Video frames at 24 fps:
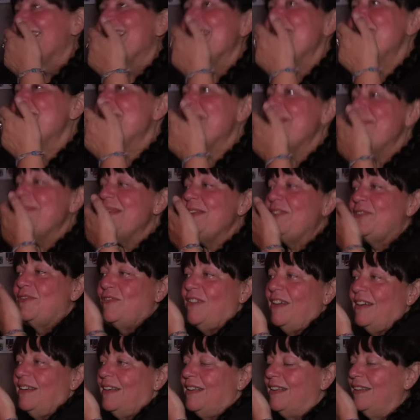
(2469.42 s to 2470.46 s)
It made me
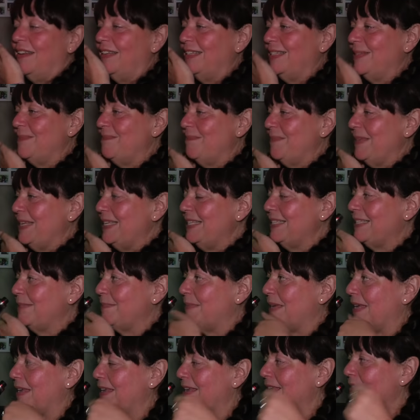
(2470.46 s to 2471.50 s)
drunk and I didn't mean to
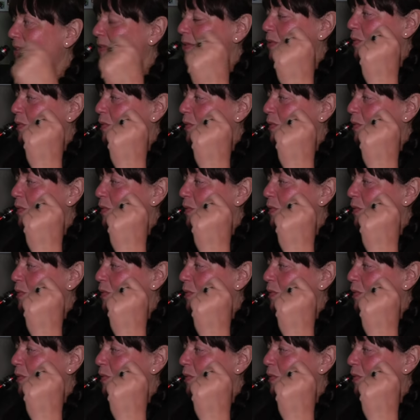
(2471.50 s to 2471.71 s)
be.